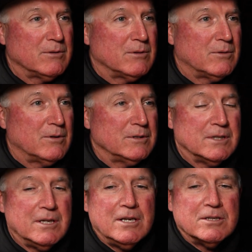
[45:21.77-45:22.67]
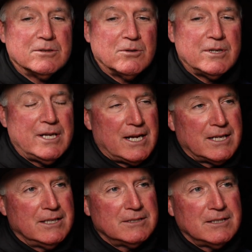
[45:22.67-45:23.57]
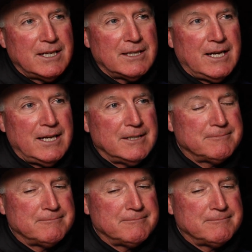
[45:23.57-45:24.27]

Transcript: with the horse. So, yeah, kids like that.